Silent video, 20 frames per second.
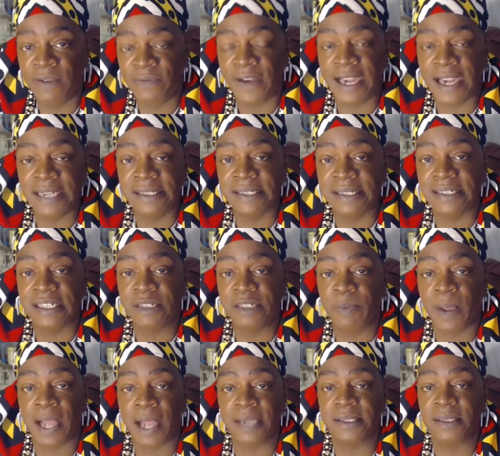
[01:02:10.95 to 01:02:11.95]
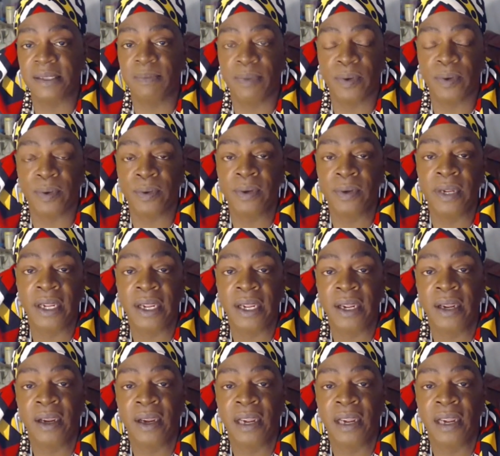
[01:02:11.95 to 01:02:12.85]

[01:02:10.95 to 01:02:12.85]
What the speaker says: angry faces as possible.